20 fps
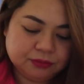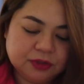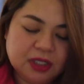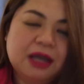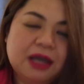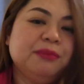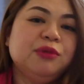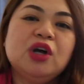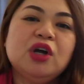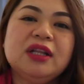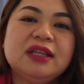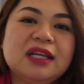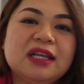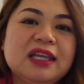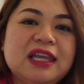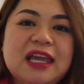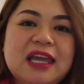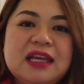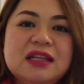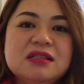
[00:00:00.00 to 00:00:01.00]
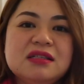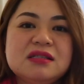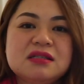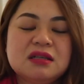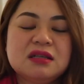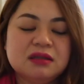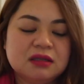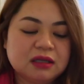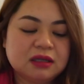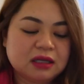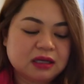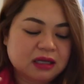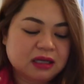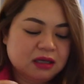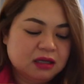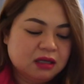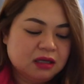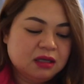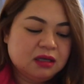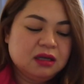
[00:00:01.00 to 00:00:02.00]
I'm not against
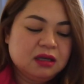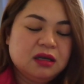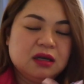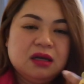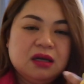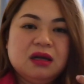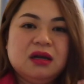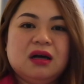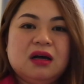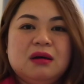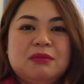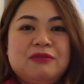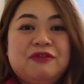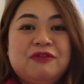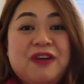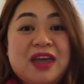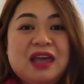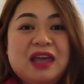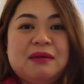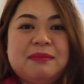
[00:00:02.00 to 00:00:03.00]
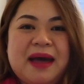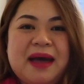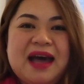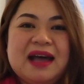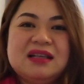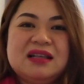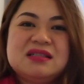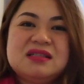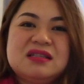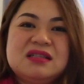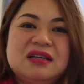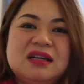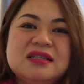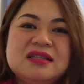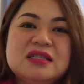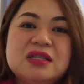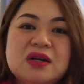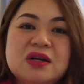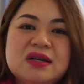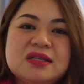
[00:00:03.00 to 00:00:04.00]
fake bags
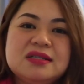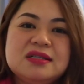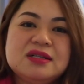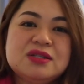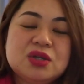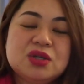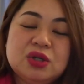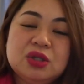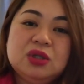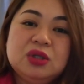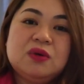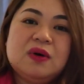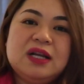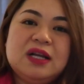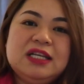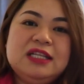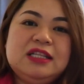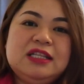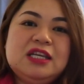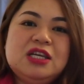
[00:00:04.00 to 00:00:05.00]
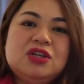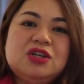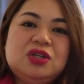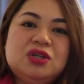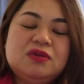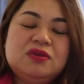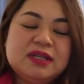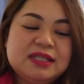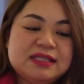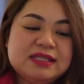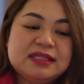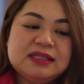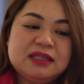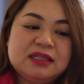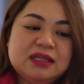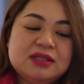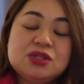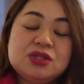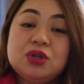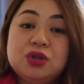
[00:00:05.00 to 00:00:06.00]
as long as it's good quality, you know.
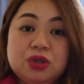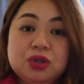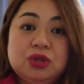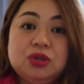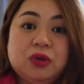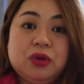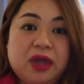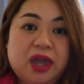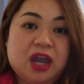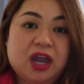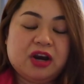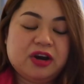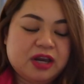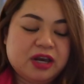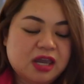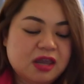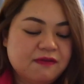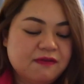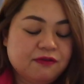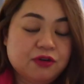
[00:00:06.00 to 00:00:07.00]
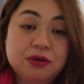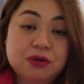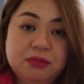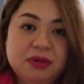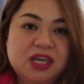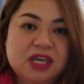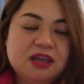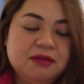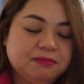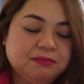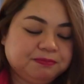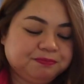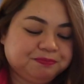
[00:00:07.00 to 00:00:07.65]
It's good to carry for me.